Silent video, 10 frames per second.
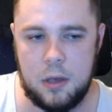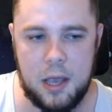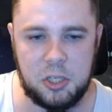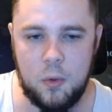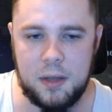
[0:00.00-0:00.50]

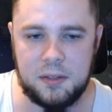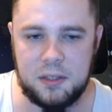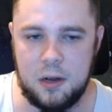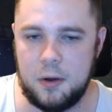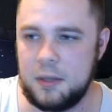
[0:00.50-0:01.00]
Actually, why is
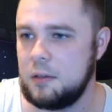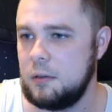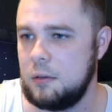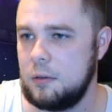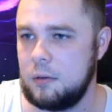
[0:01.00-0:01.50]
this not this?
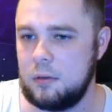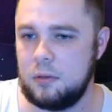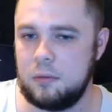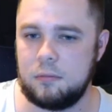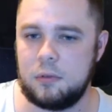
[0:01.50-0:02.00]

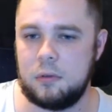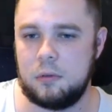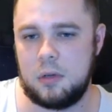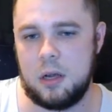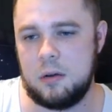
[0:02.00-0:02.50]

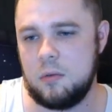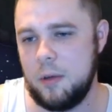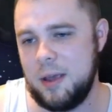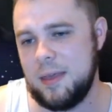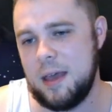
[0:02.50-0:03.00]
Okay,
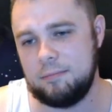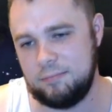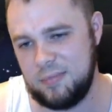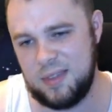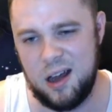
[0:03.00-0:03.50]
well, I mean, that
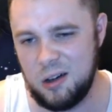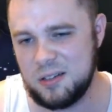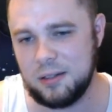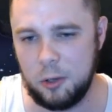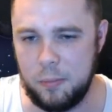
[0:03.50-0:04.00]

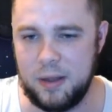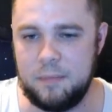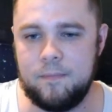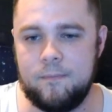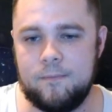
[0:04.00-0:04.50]
hurts a little bit.